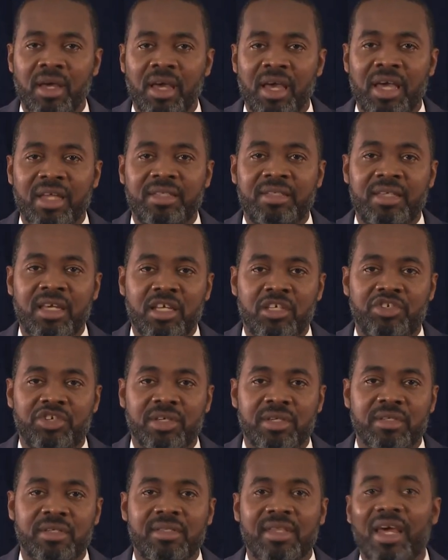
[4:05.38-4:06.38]
It
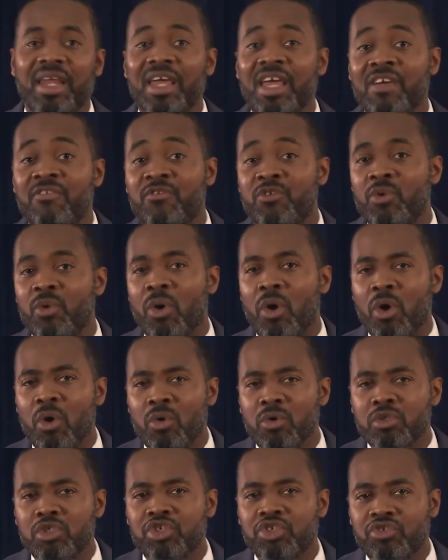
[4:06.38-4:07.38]
teaches that if you
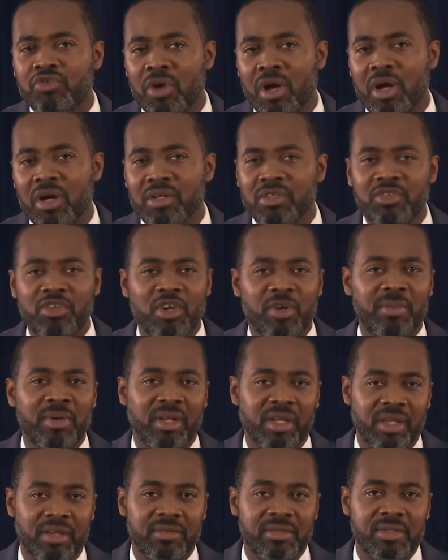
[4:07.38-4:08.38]
hold strong to your
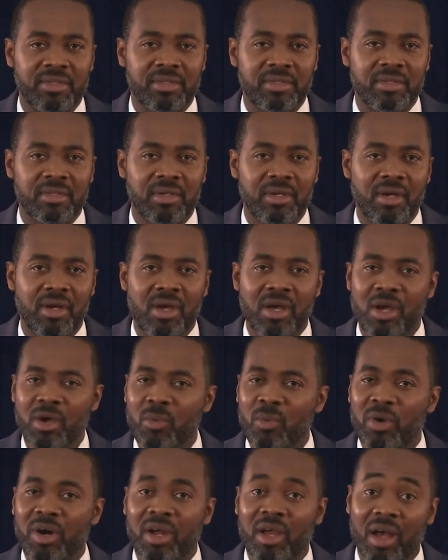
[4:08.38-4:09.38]
beliefs,
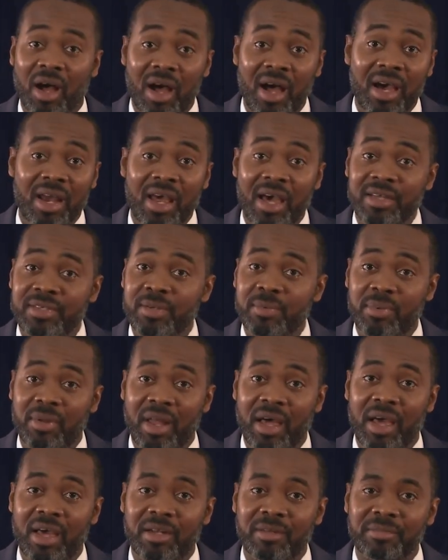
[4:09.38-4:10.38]
where God has a
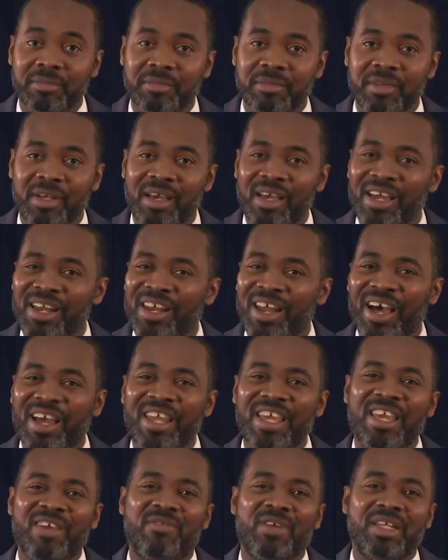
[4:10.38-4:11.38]
plan,
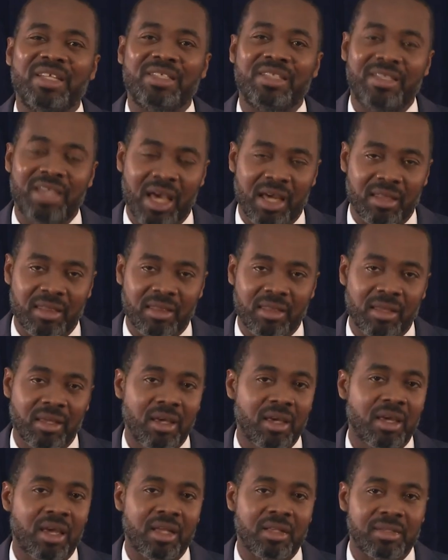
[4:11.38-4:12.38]
not even death
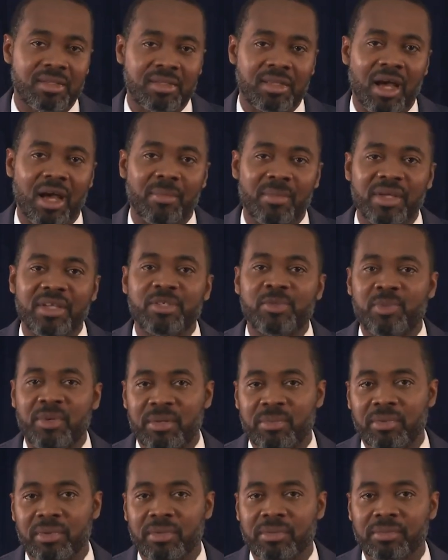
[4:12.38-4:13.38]
can stop his
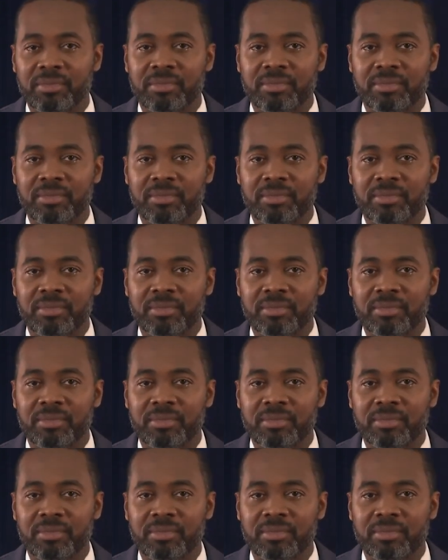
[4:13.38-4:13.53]
people.